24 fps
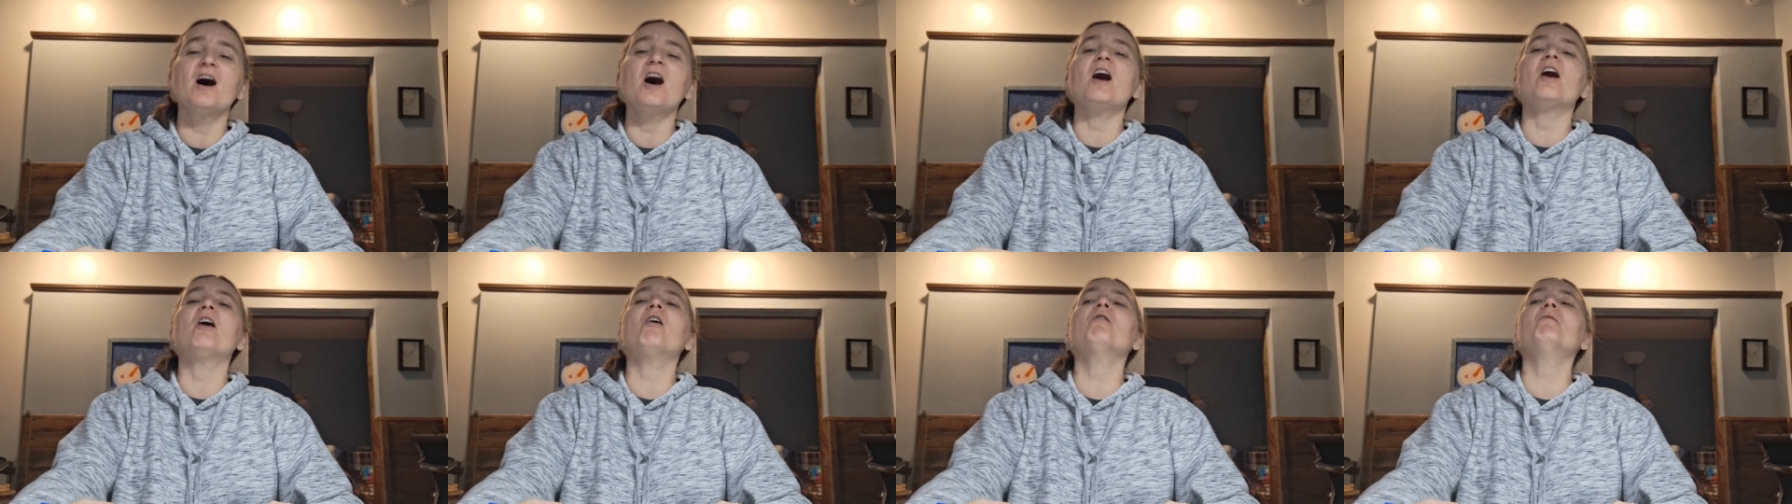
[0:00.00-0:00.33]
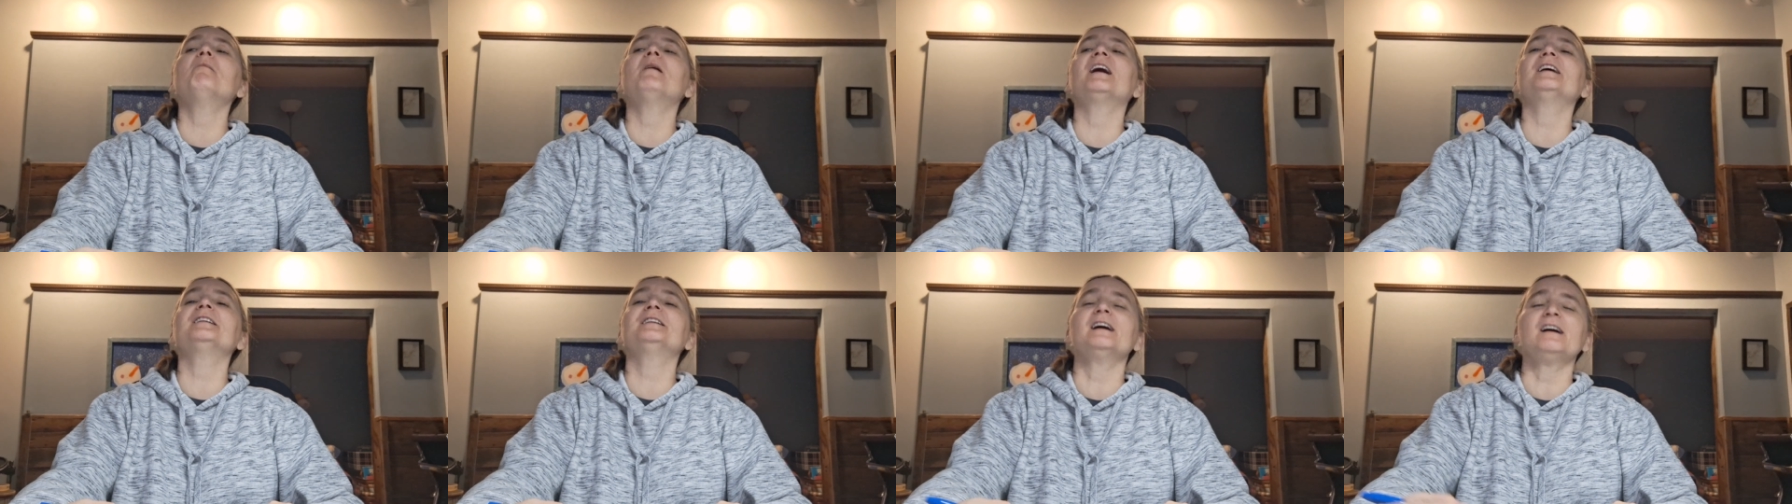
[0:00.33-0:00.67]
oh
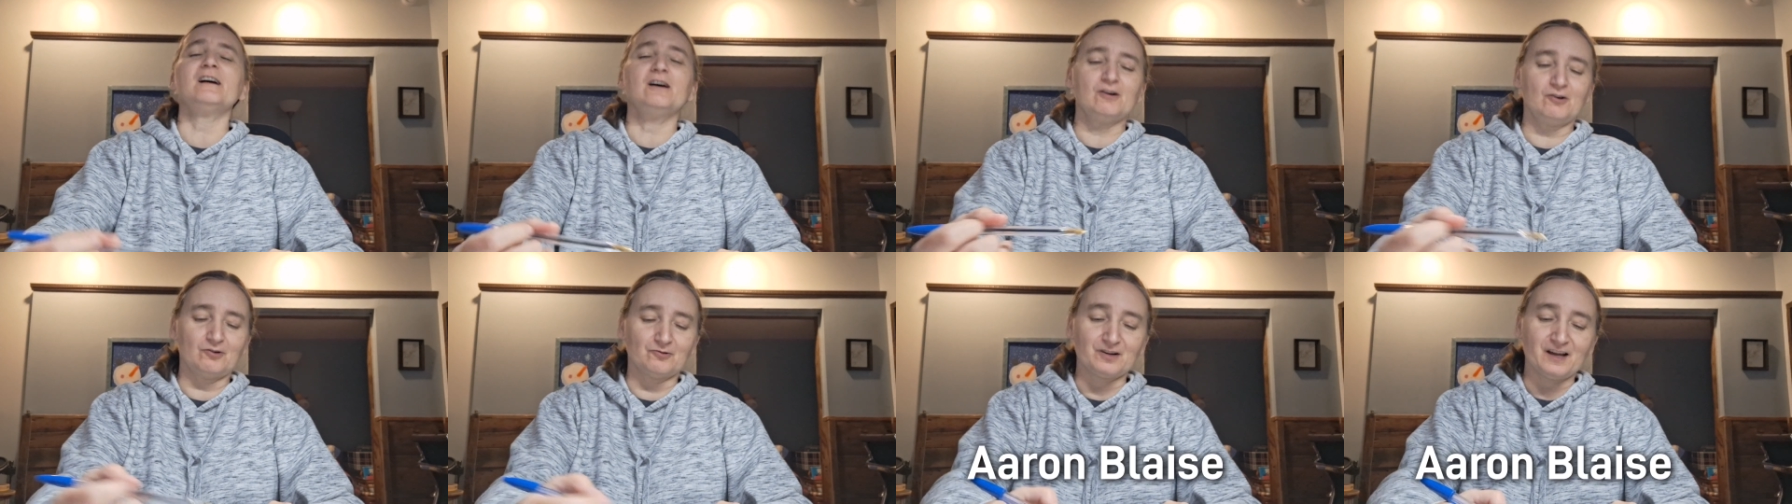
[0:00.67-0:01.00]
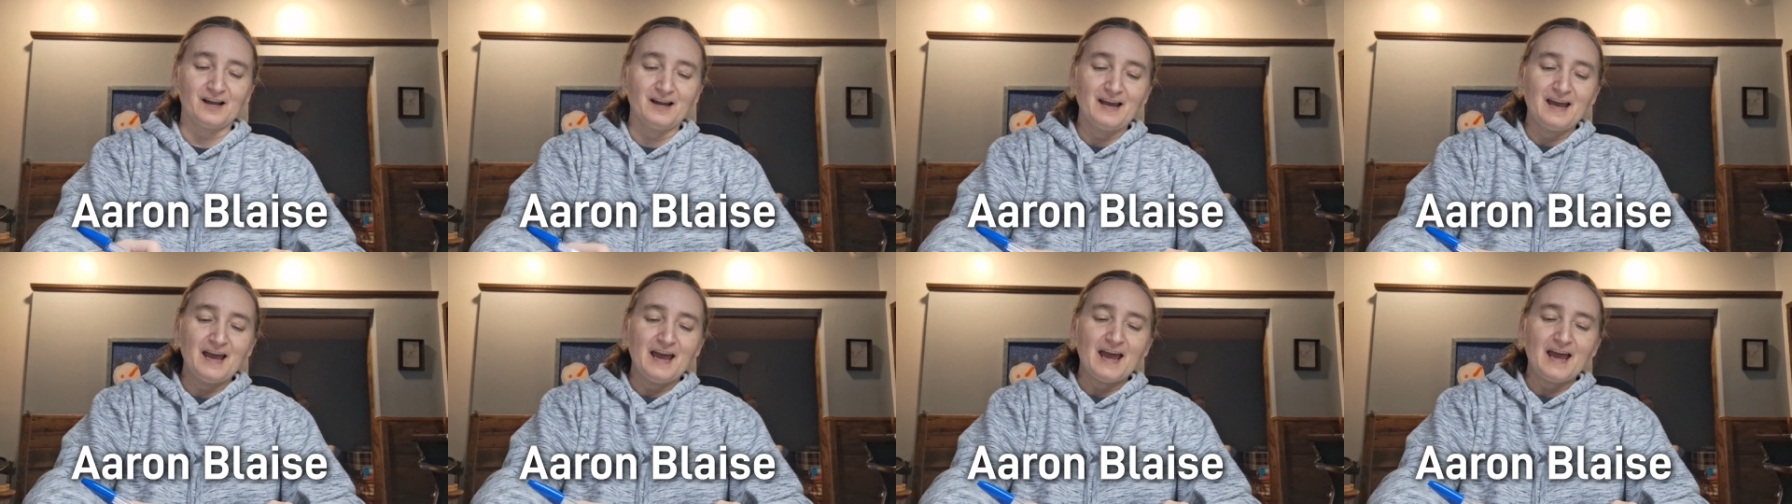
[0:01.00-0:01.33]
my dog,
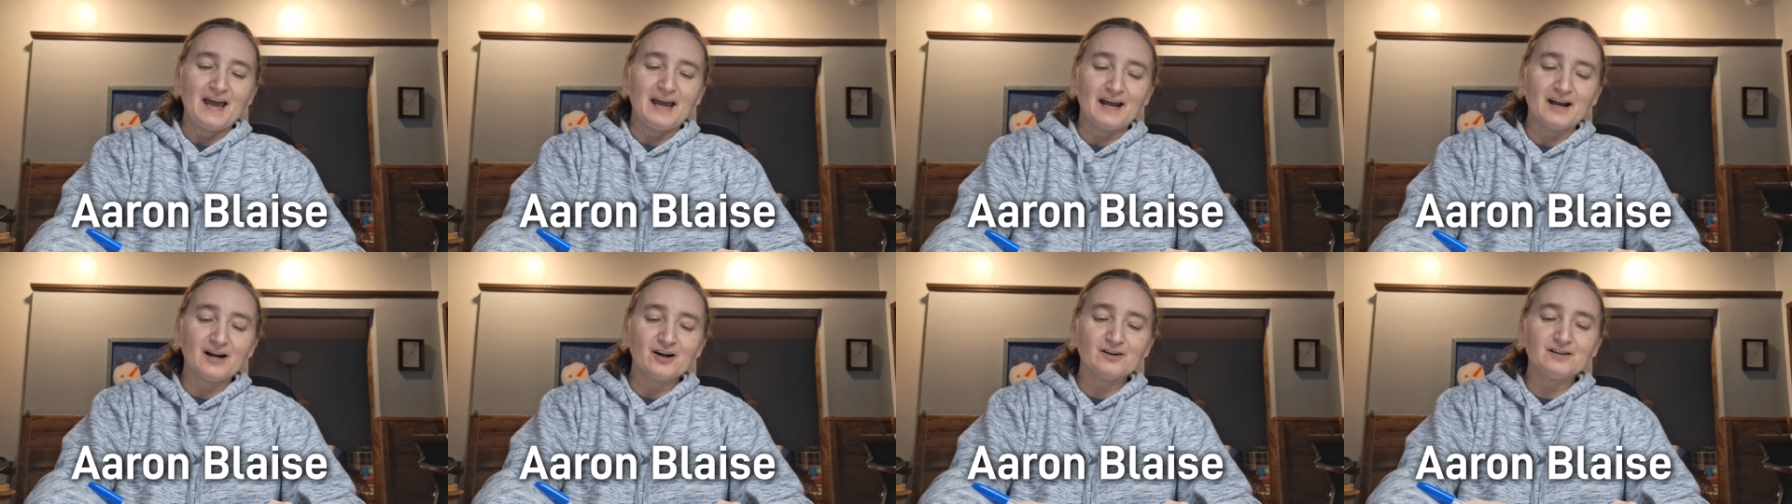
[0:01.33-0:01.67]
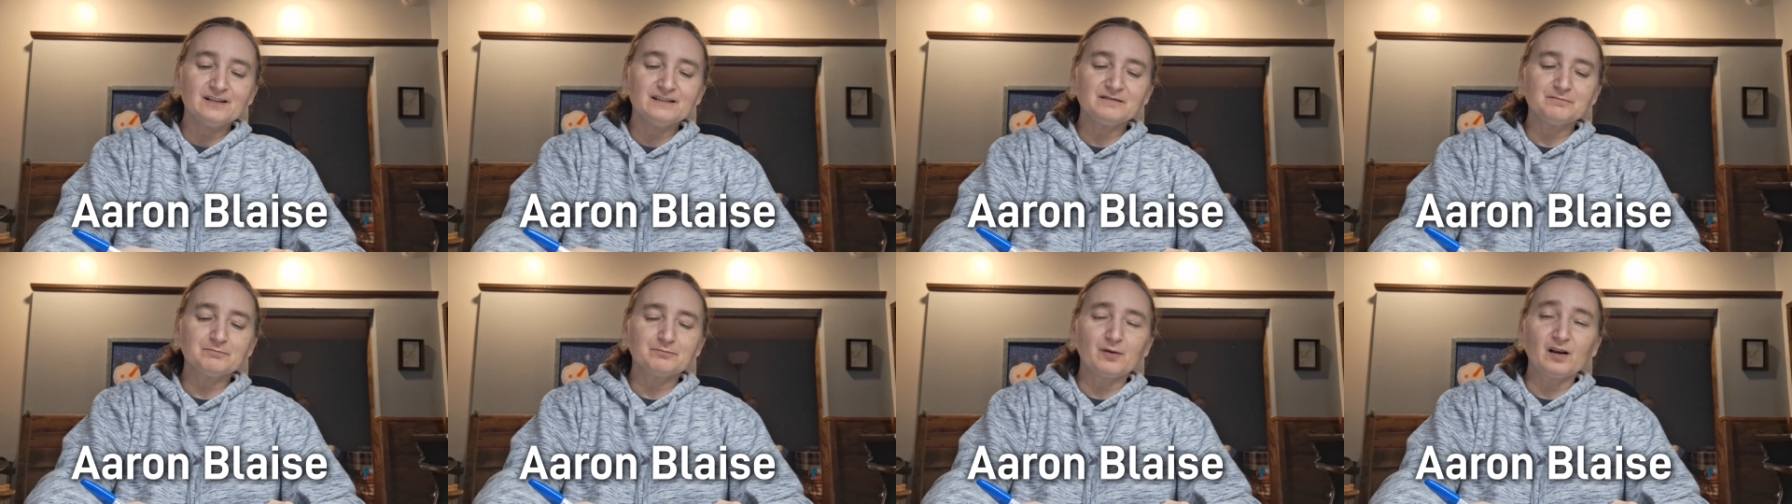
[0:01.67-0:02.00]

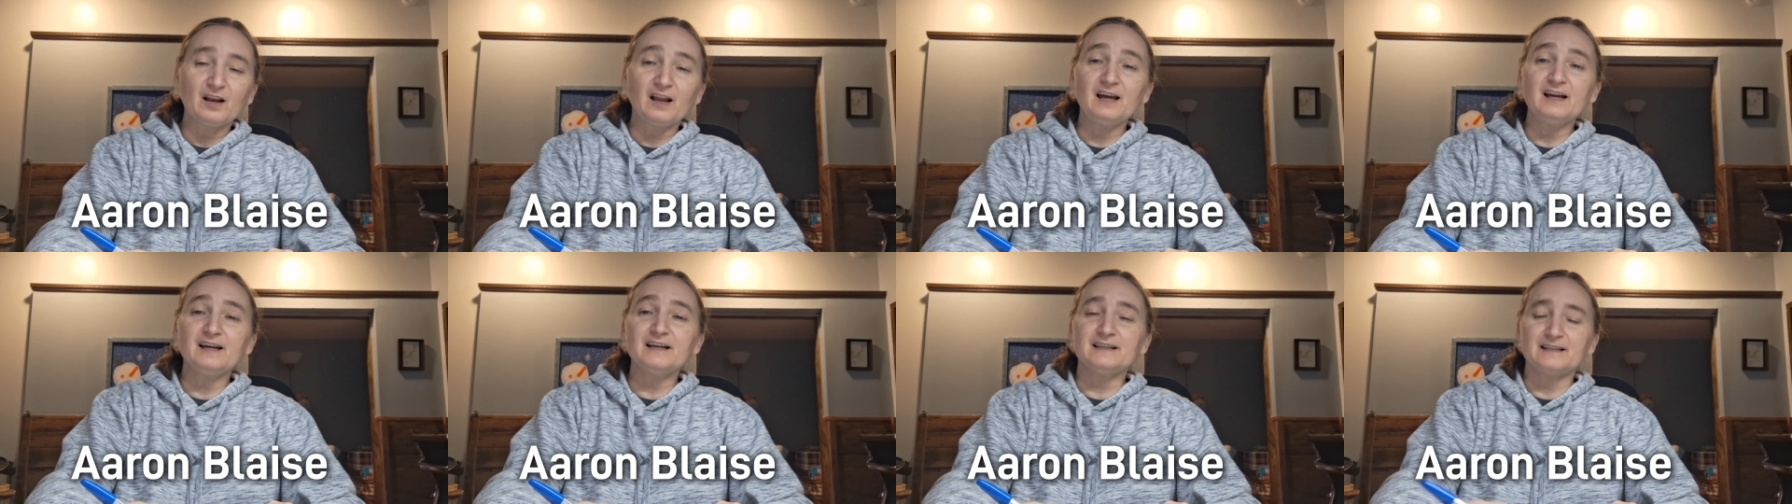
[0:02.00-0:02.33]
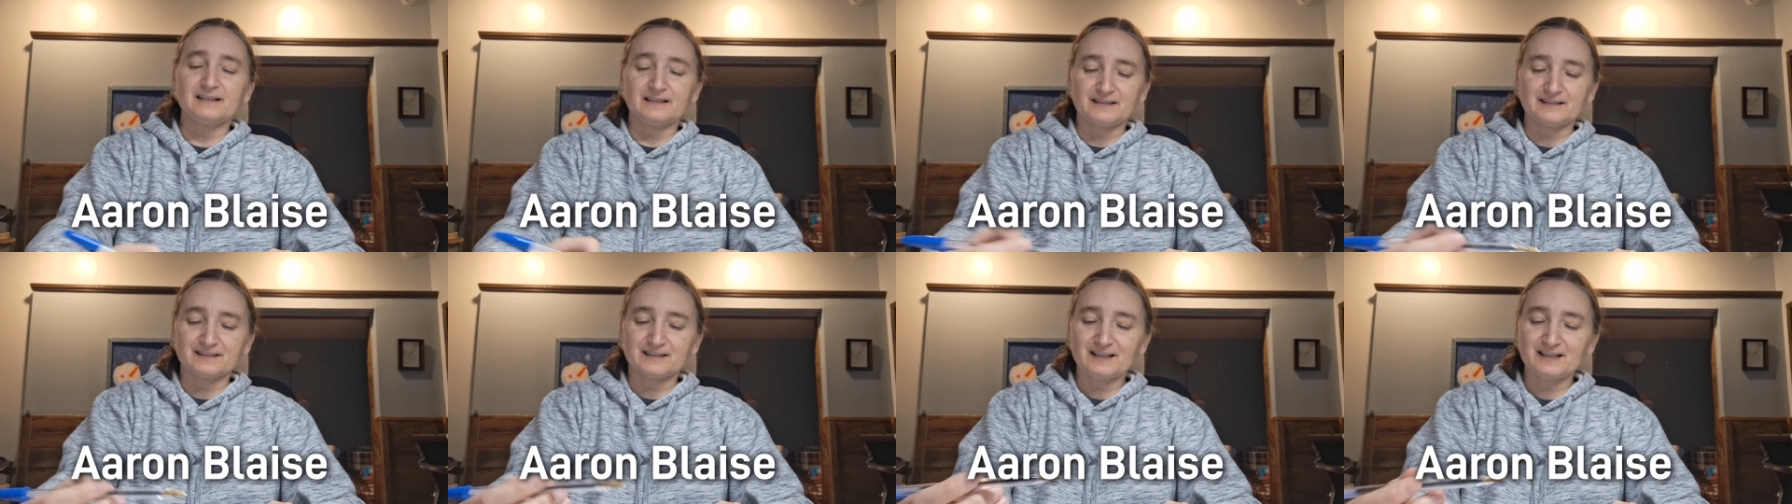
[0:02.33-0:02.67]
Aaron
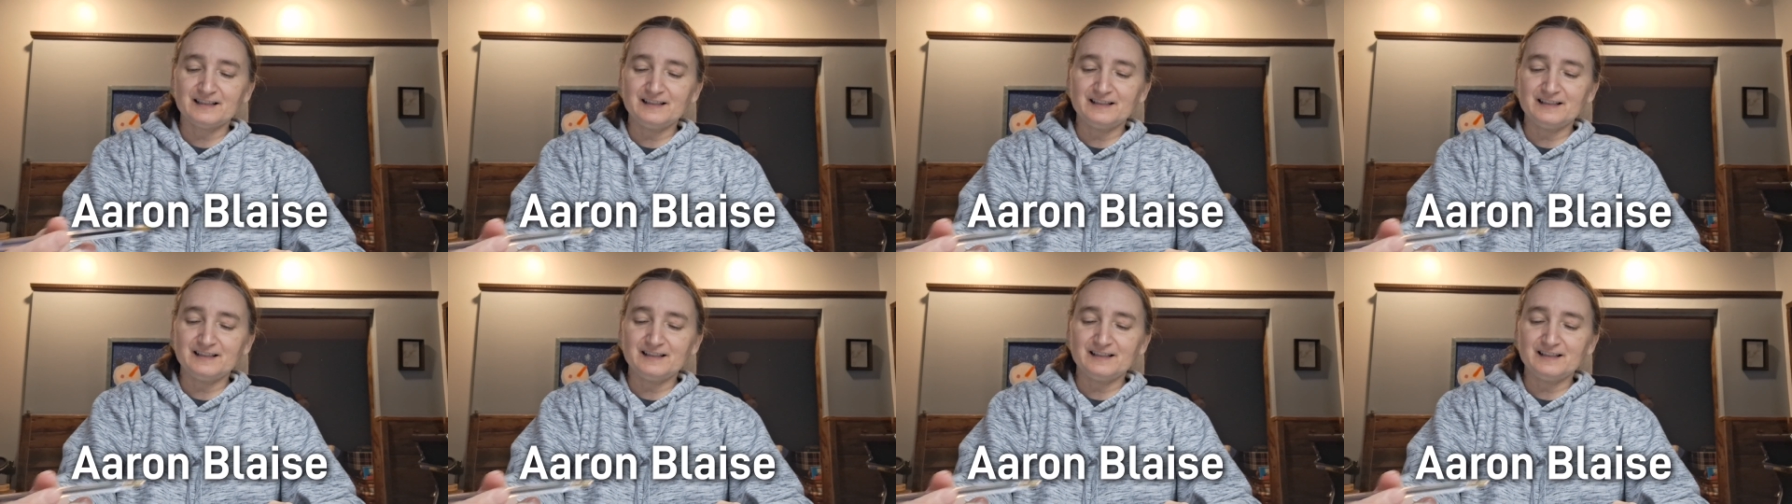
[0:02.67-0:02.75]
Blaze.